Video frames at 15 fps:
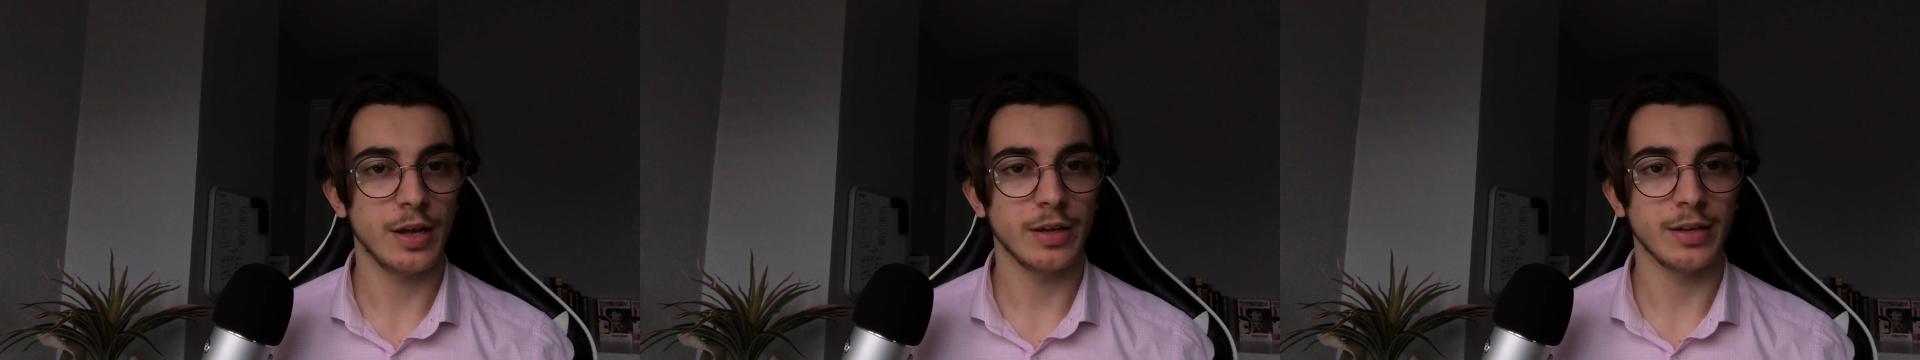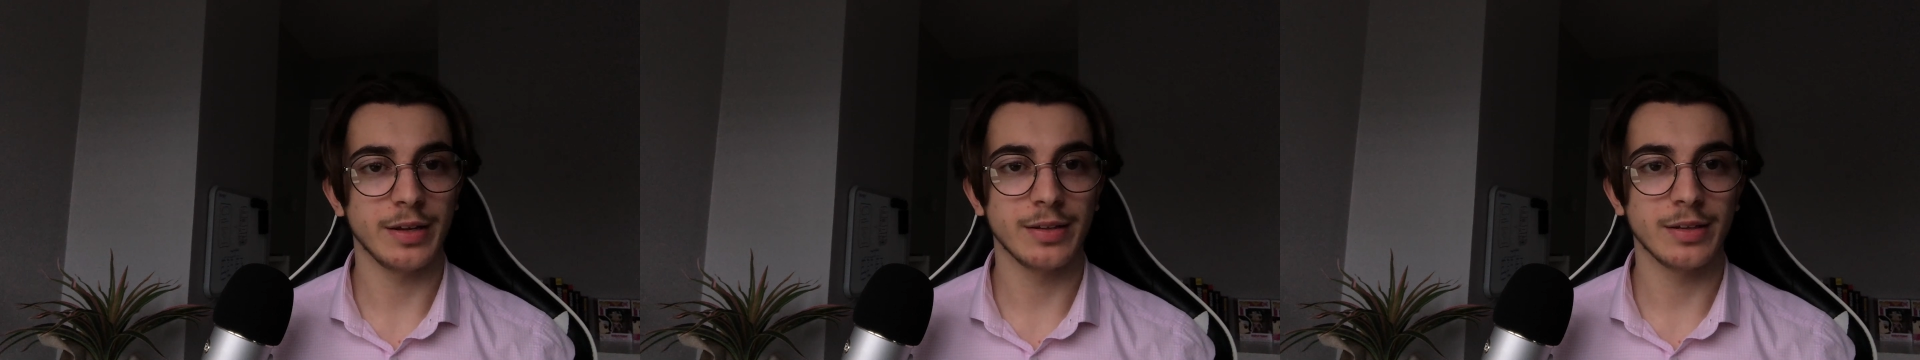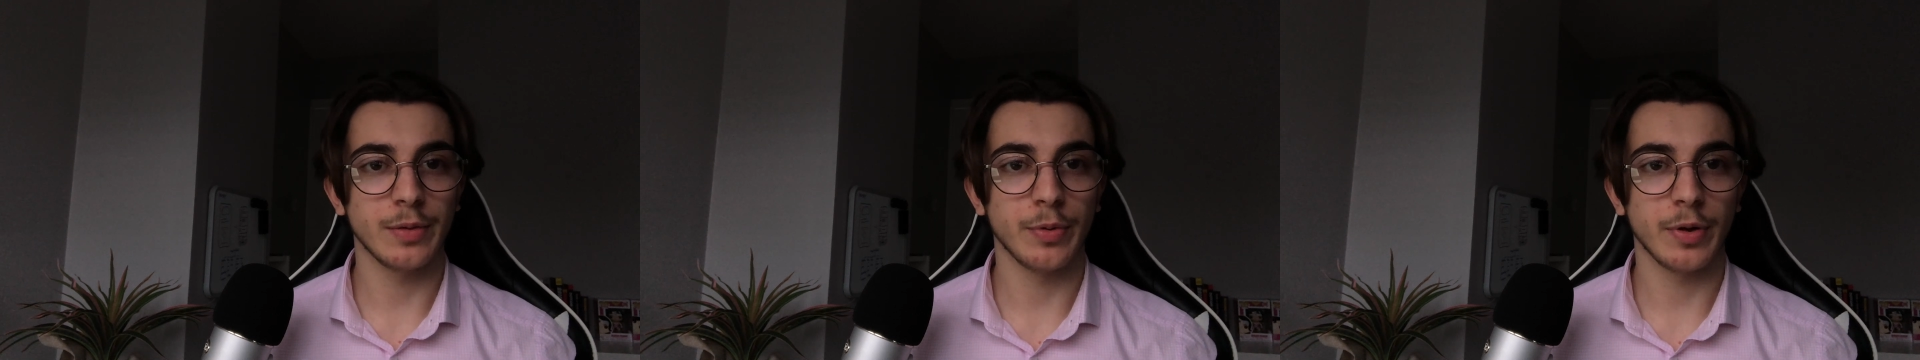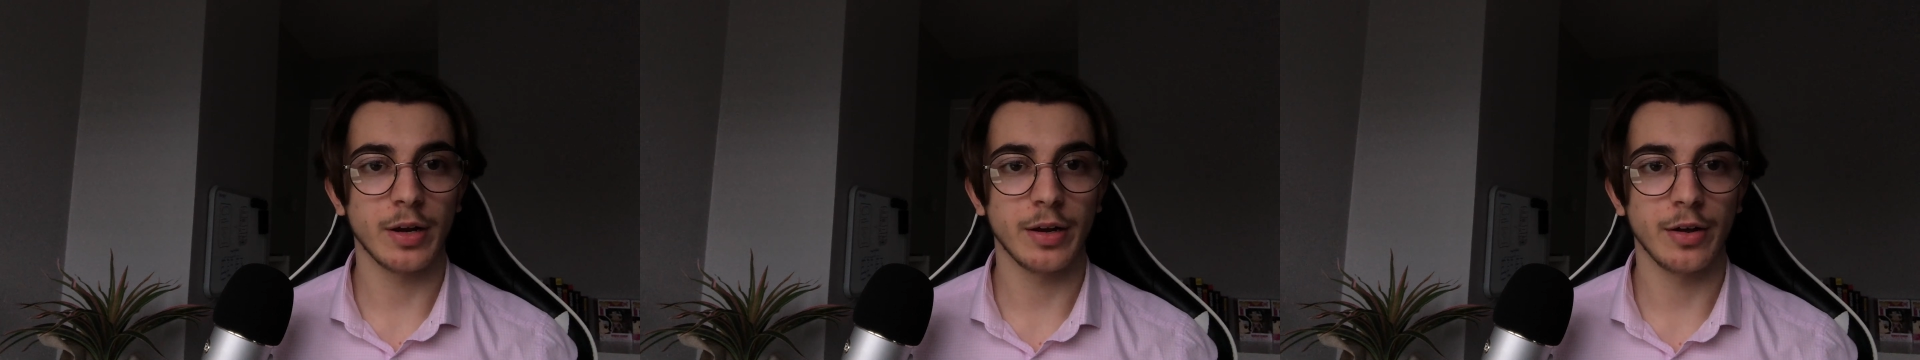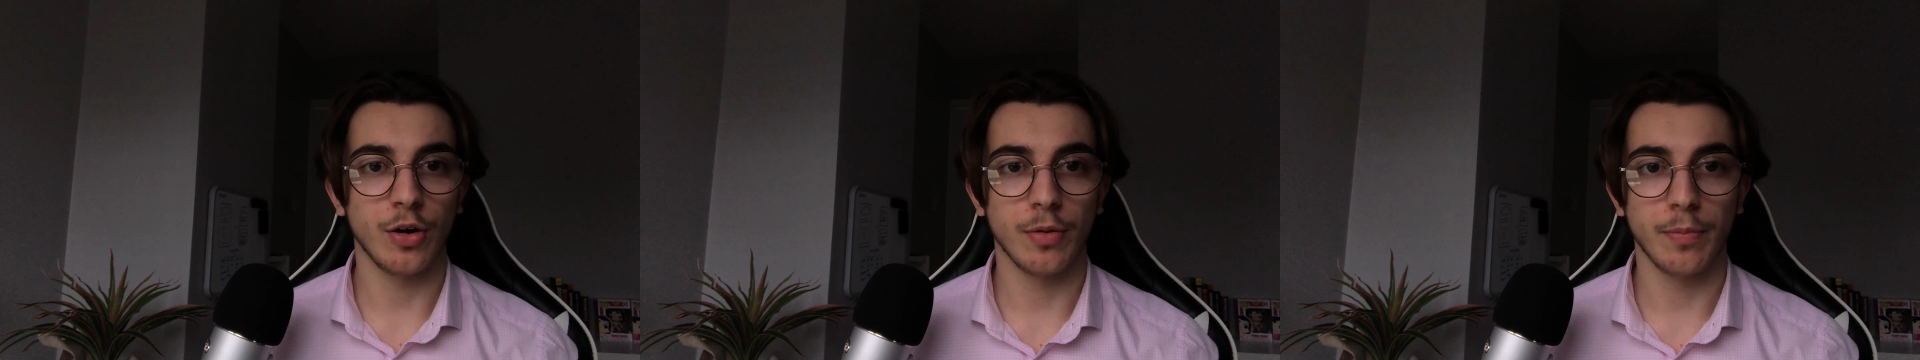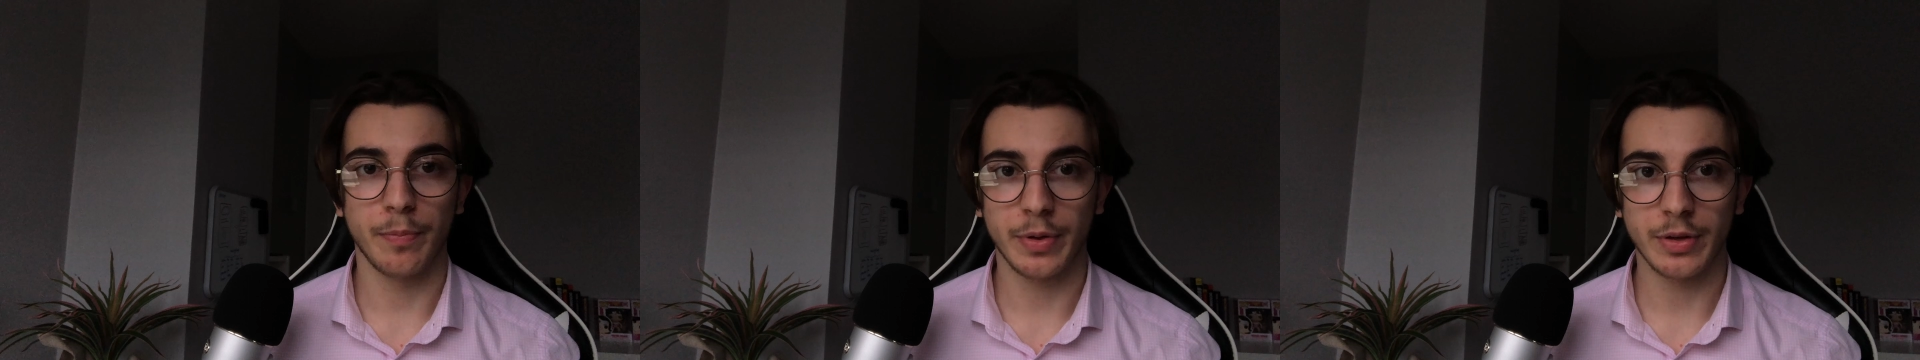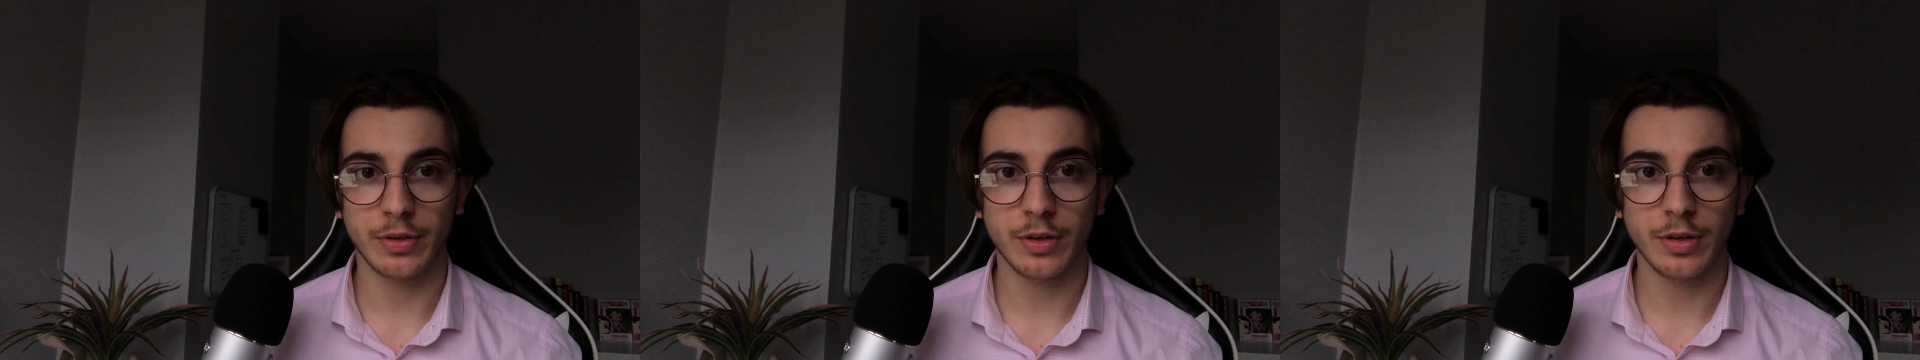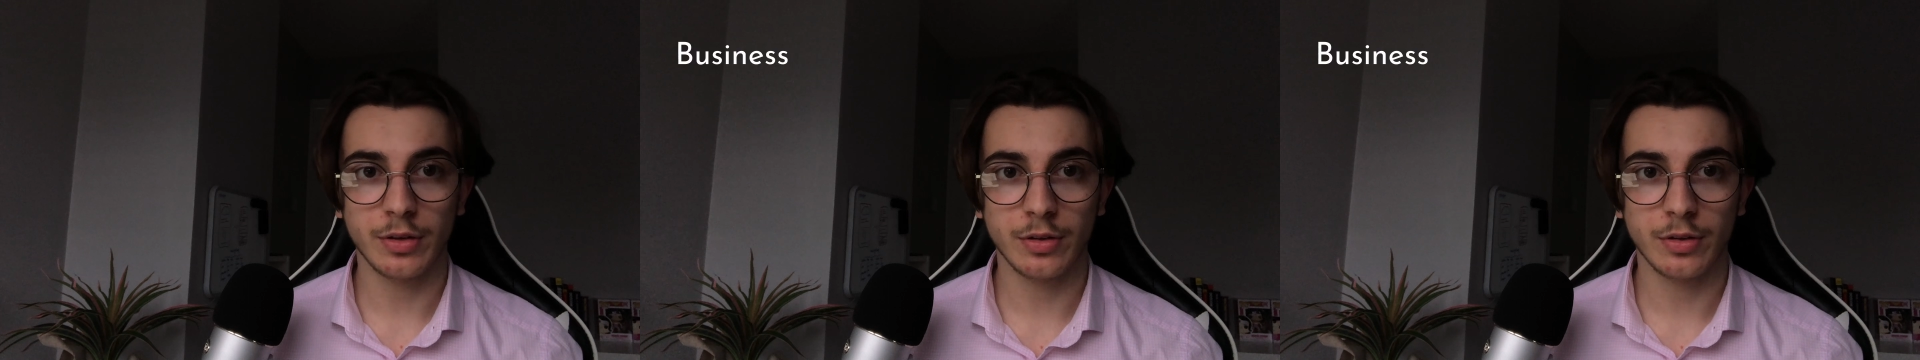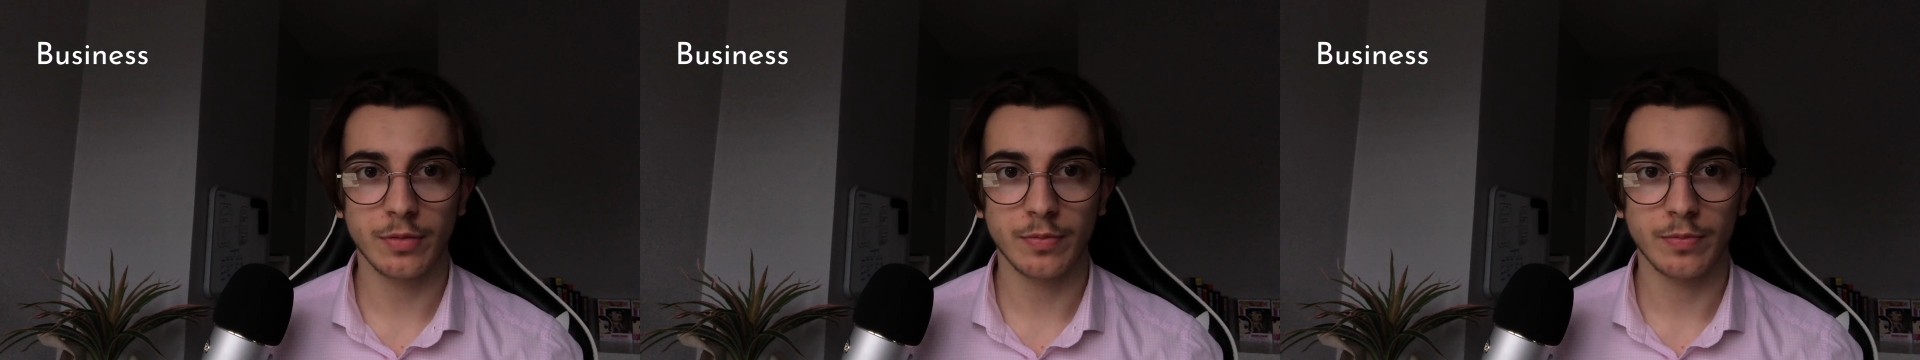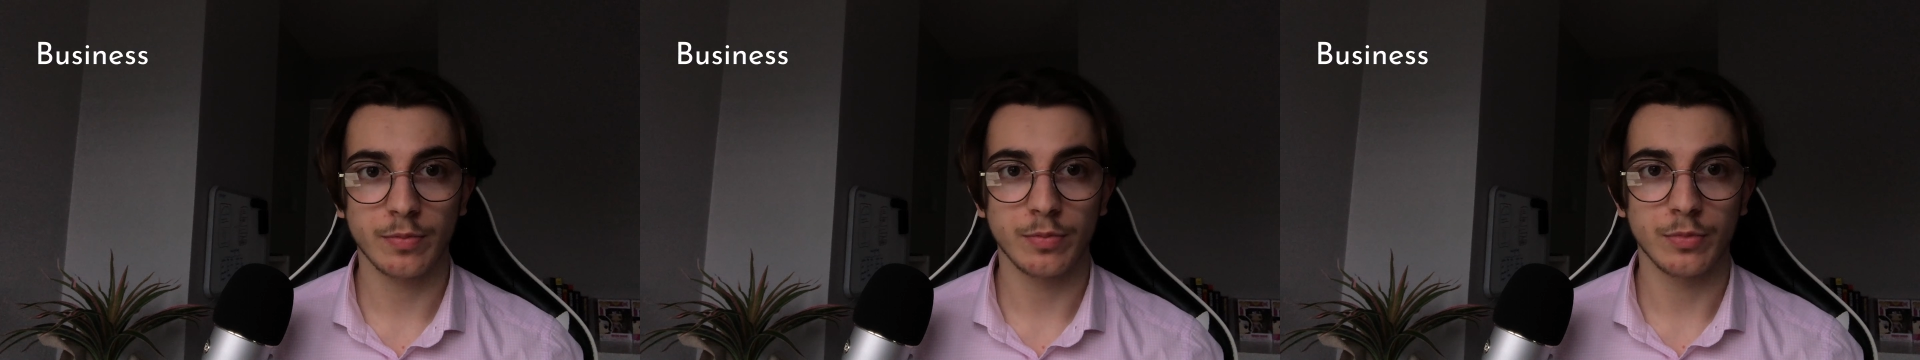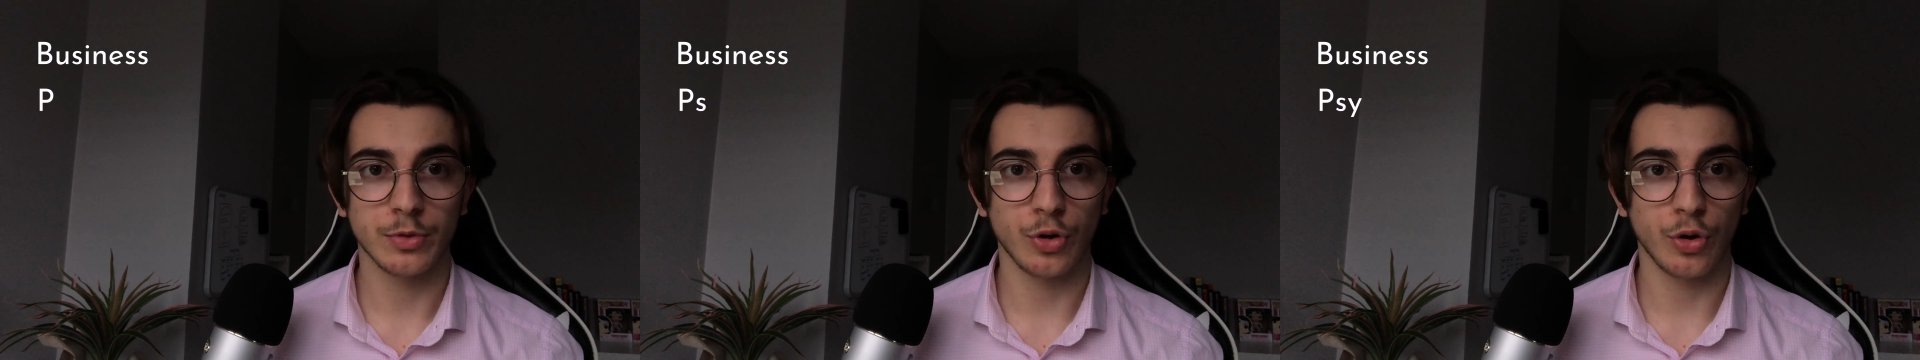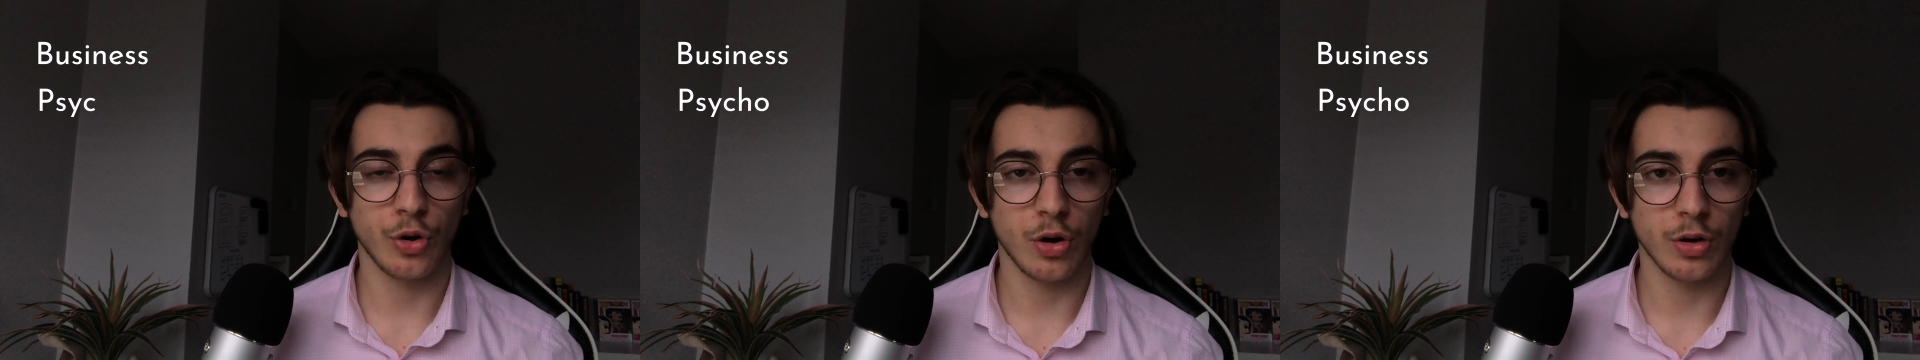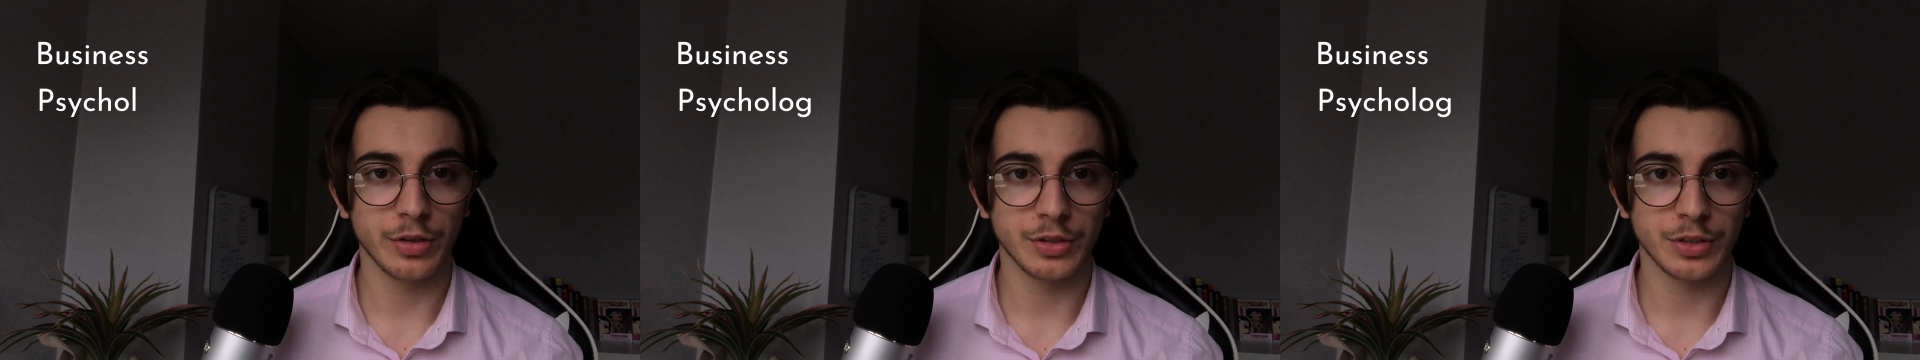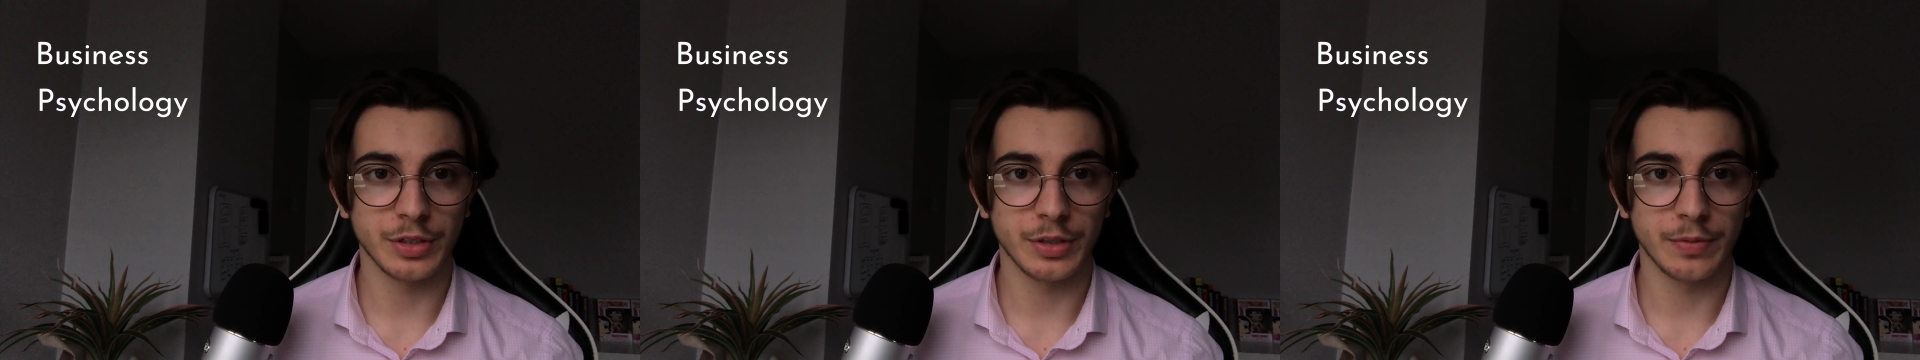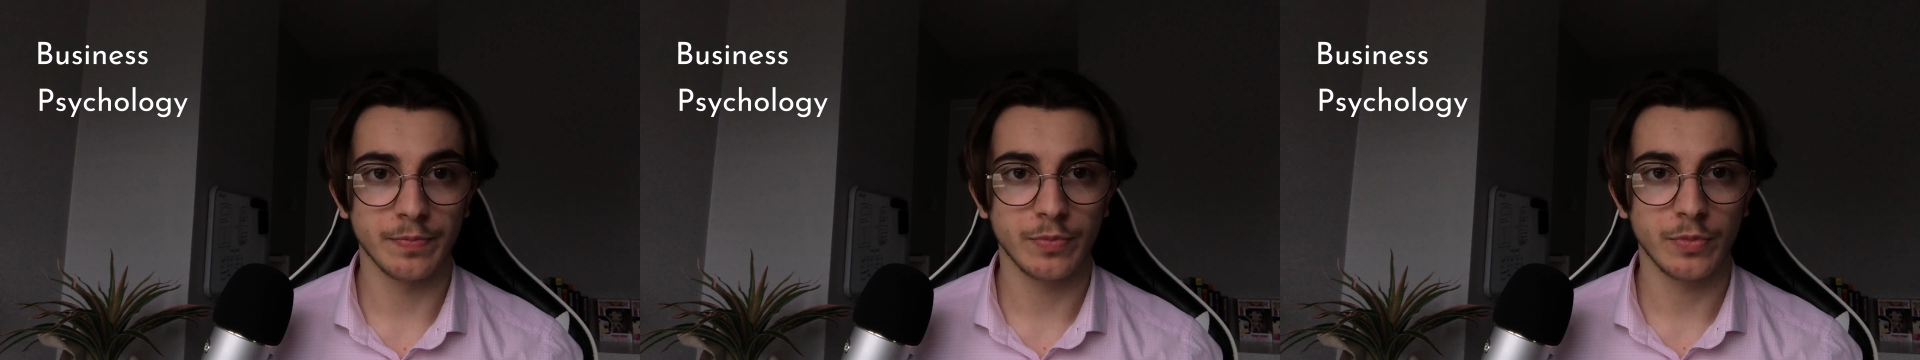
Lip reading: These typically are business, psychology,